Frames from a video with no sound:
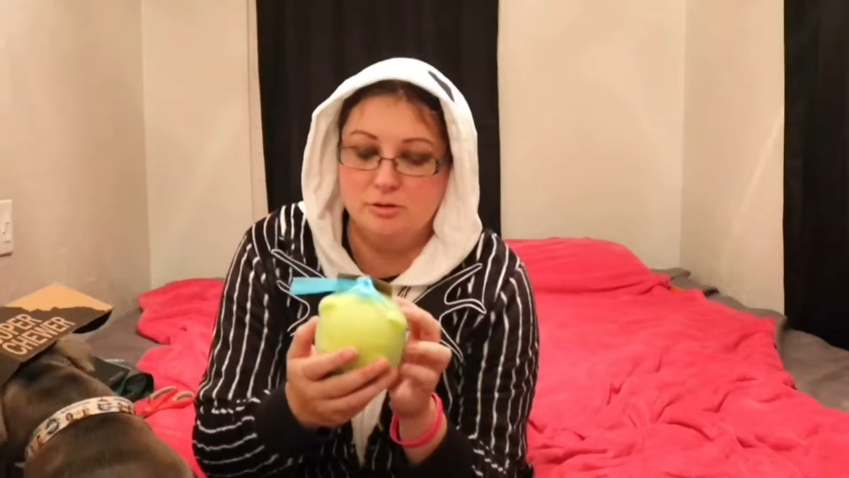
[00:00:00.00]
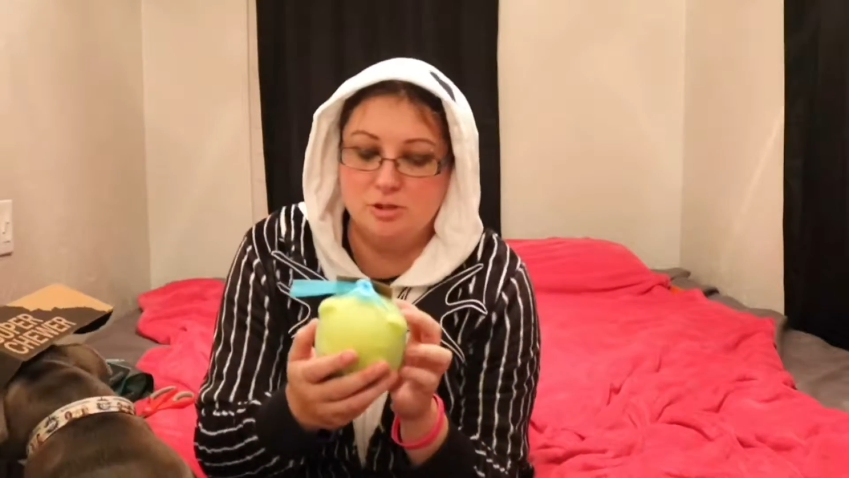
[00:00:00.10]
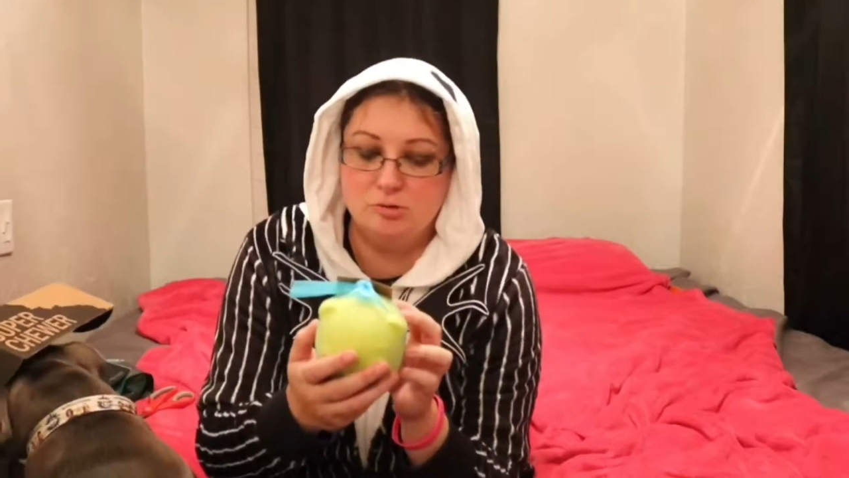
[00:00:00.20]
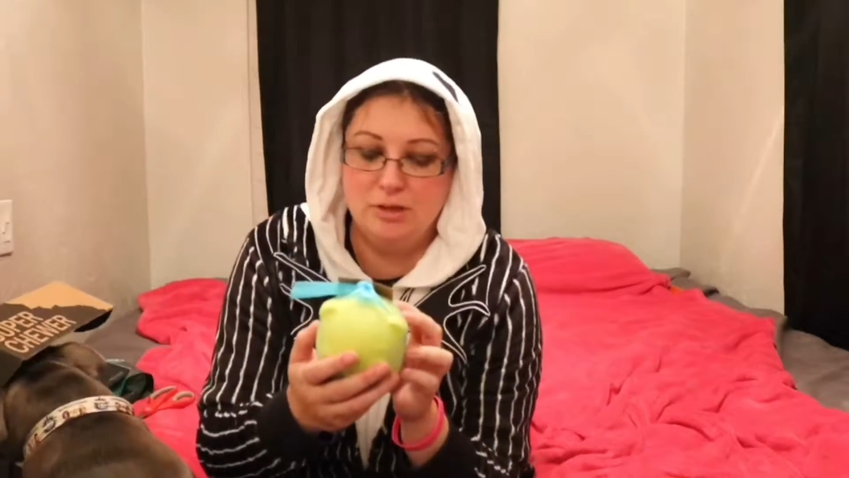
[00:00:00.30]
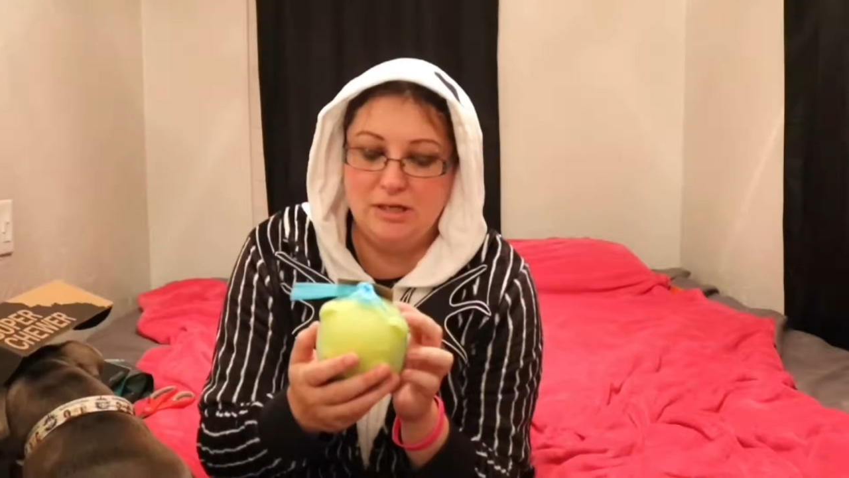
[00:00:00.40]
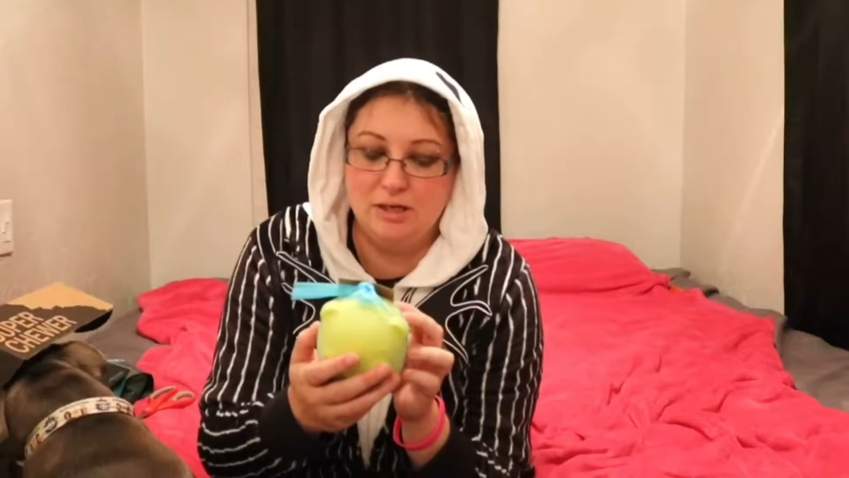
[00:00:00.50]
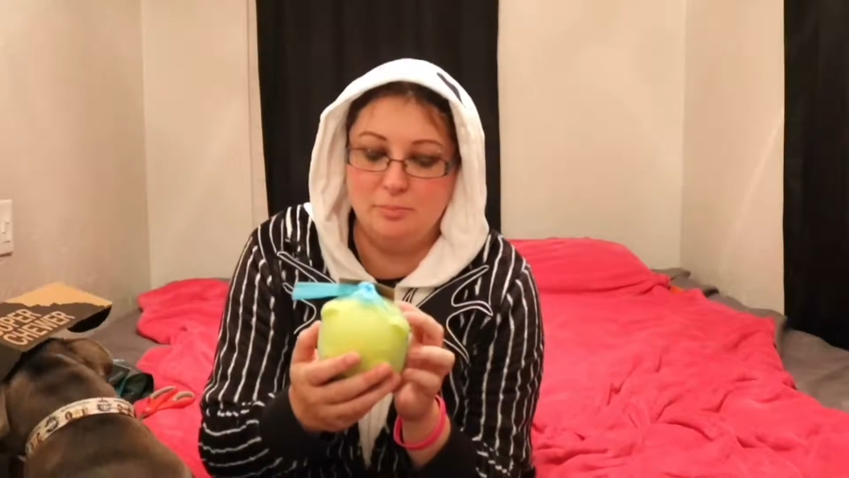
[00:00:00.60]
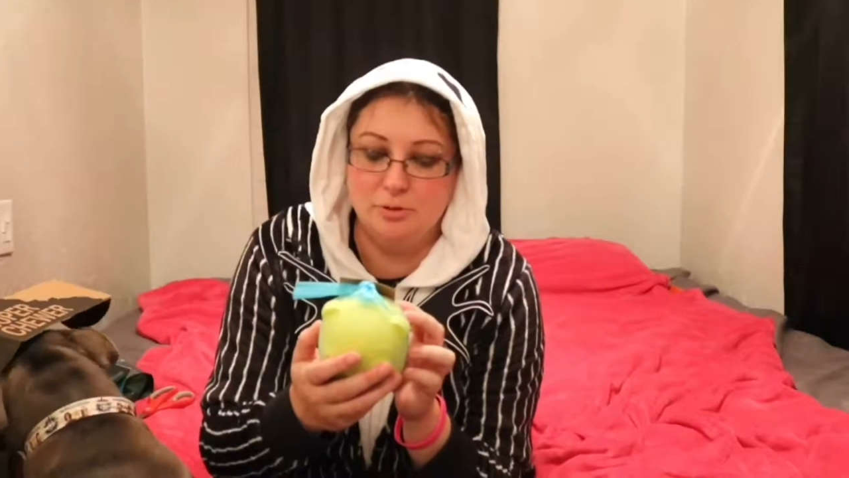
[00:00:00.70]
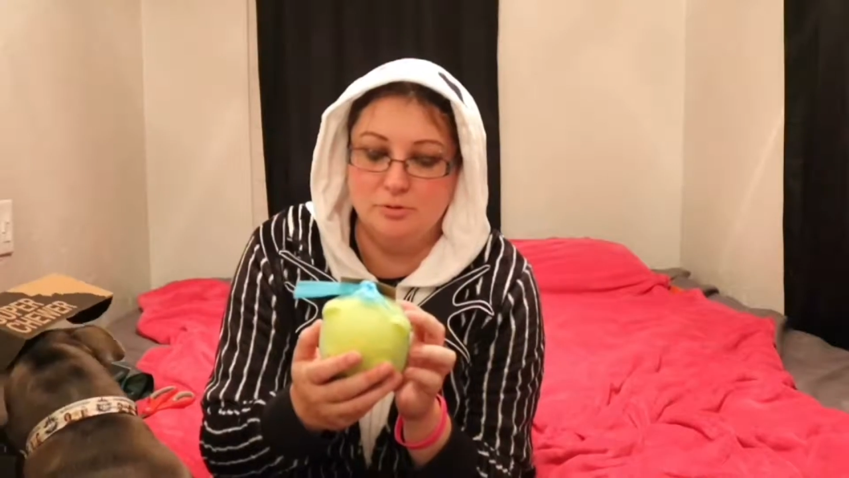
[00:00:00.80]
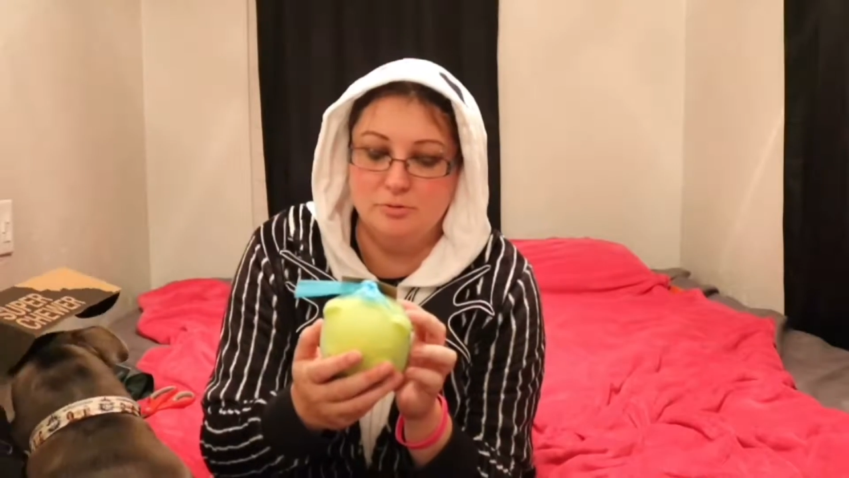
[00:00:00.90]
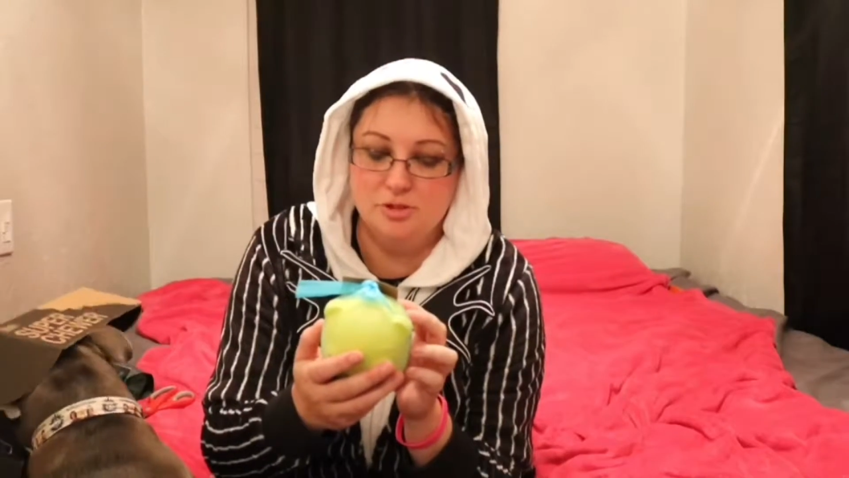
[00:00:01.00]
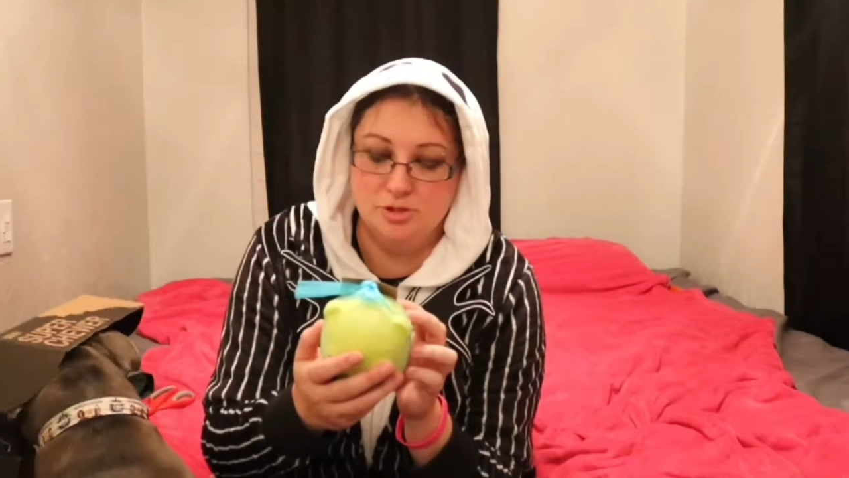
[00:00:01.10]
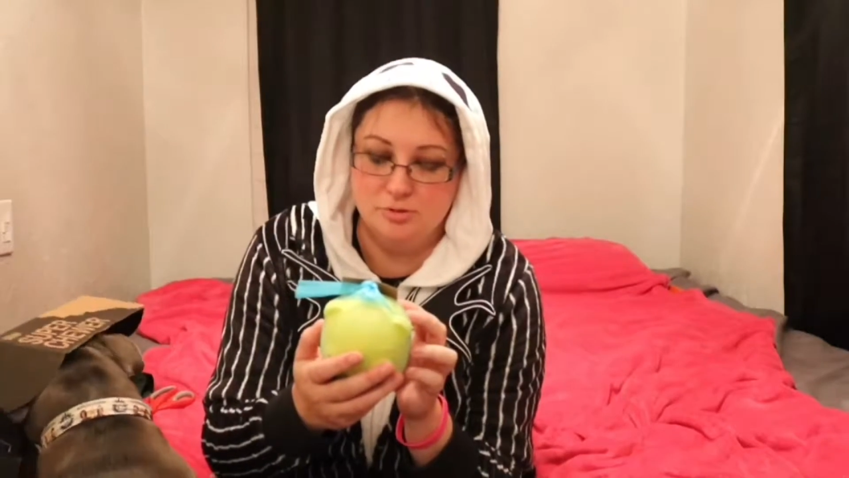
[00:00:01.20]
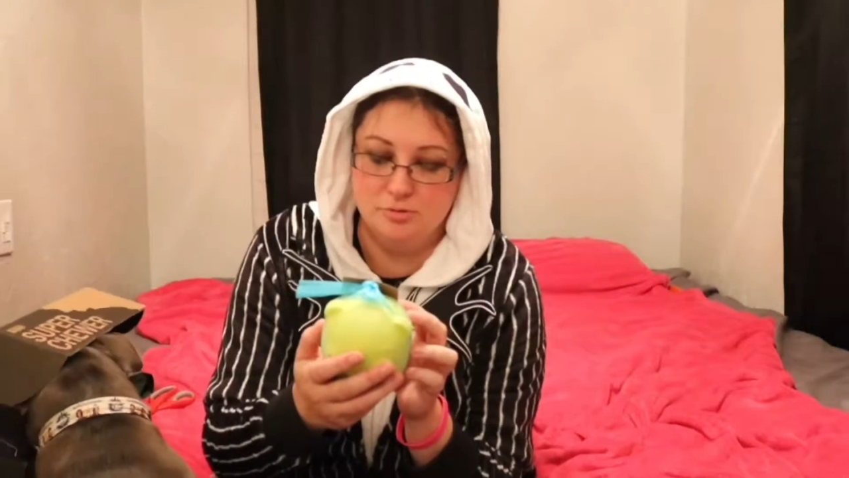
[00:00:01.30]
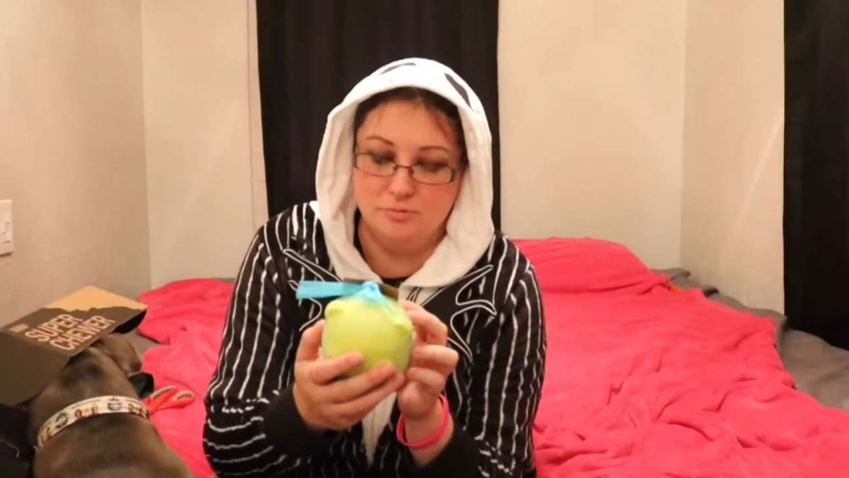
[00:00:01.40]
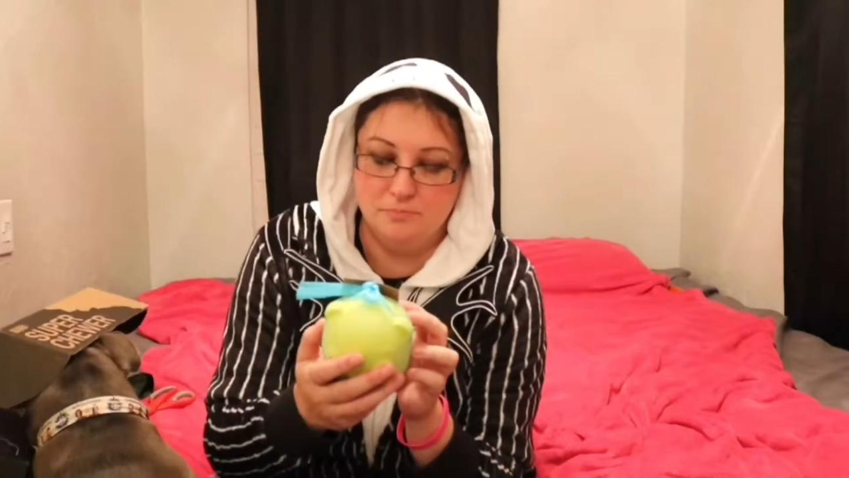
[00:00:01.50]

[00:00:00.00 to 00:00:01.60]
Squeakaboo Sue.